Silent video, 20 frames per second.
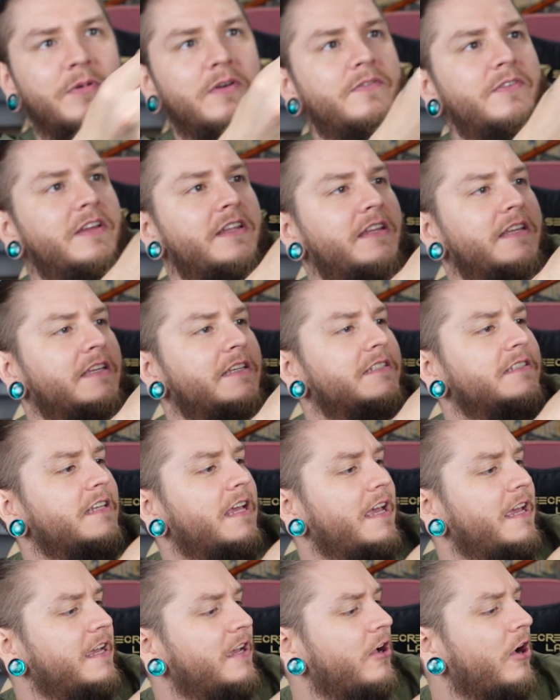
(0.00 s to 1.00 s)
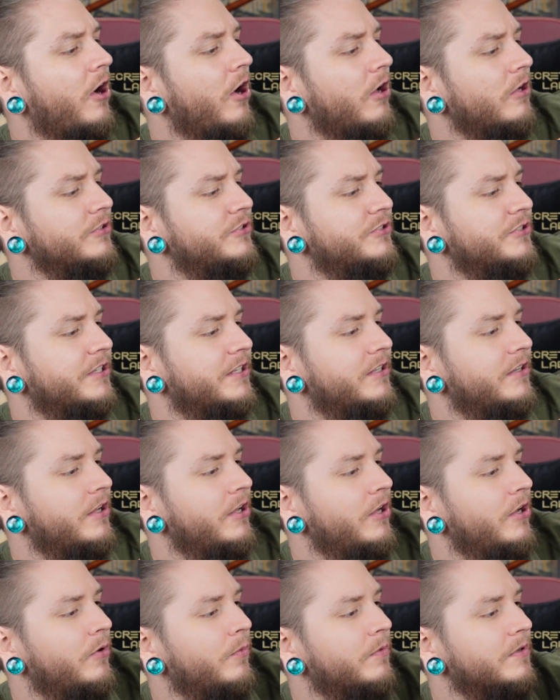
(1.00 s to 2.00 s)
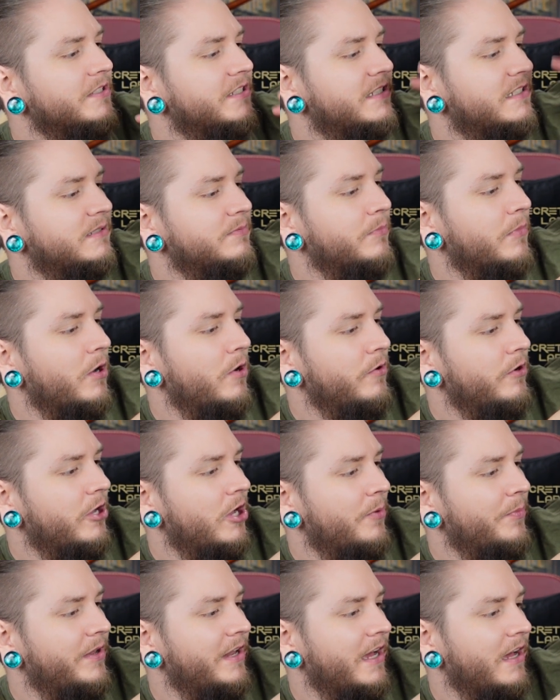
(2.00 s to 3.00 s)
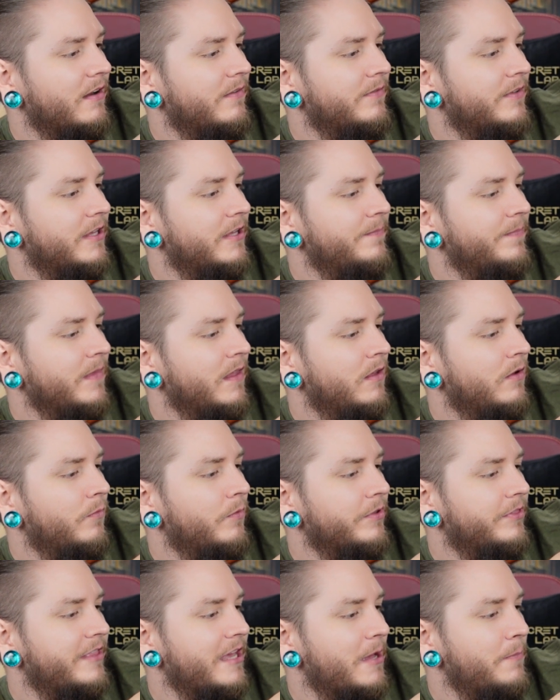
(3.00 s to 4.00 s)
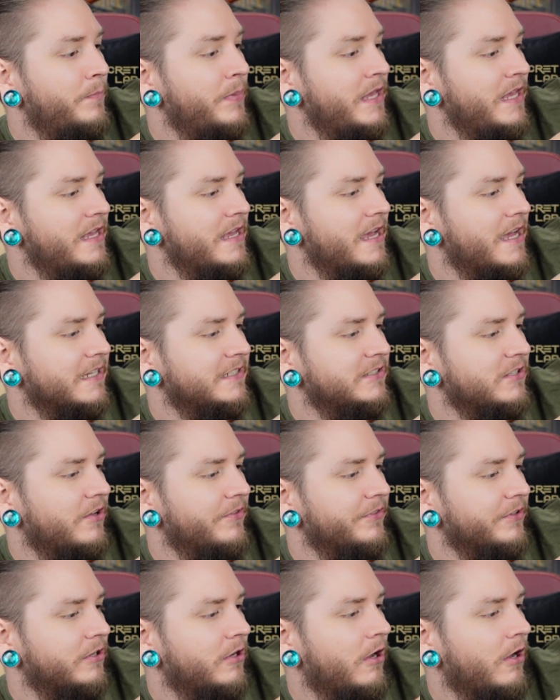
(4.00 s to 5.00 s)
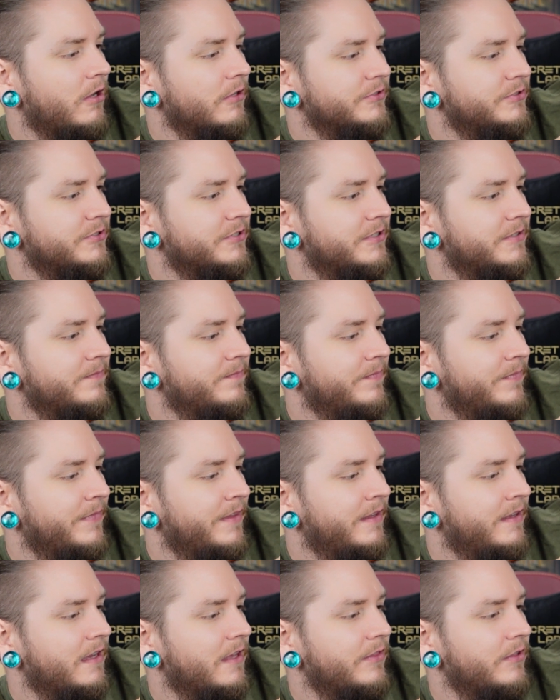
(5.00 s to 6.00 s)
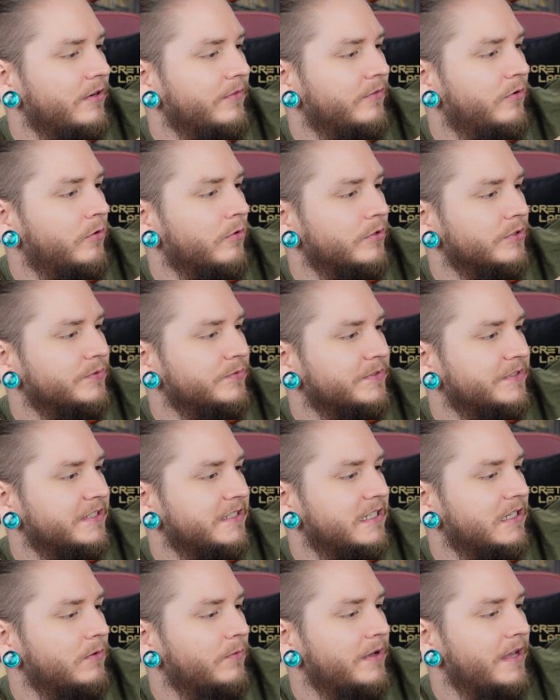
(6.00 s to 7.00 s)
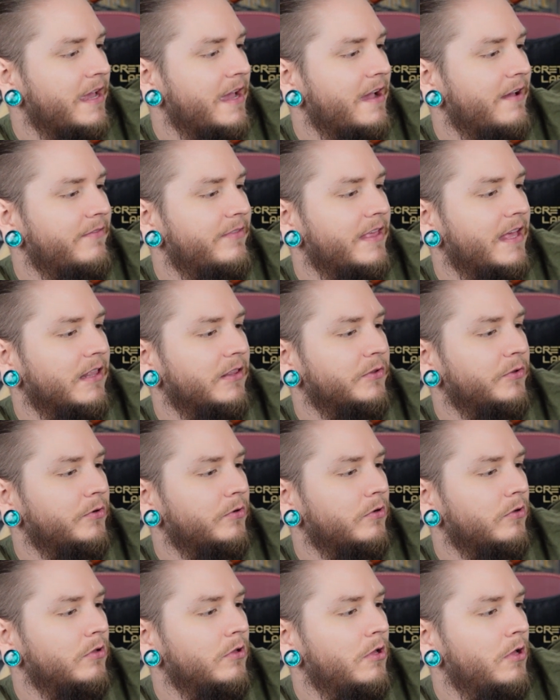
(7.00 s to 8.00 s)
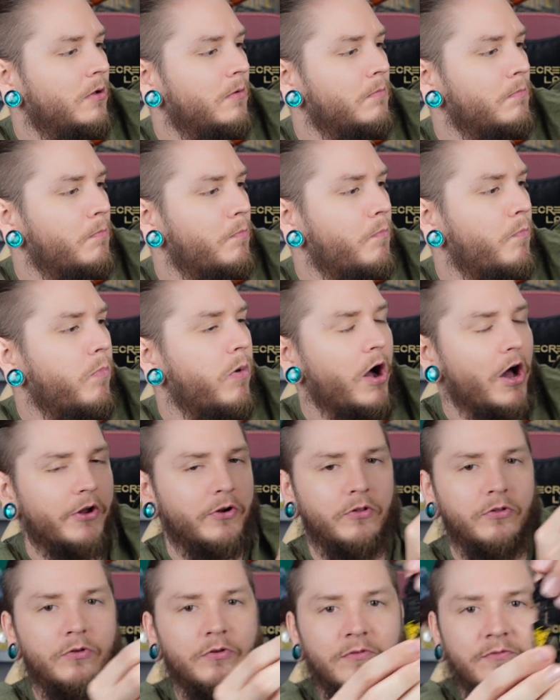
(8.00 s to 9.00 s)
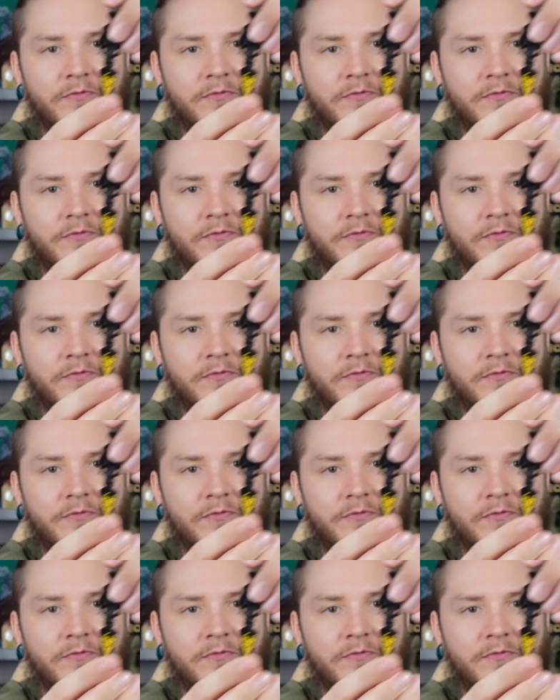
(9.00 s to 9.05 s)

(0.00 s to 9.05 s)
of it is a cauldron with smoke coming out of it with that PS on the cauldron. And then of course, once again, we have that little bottle or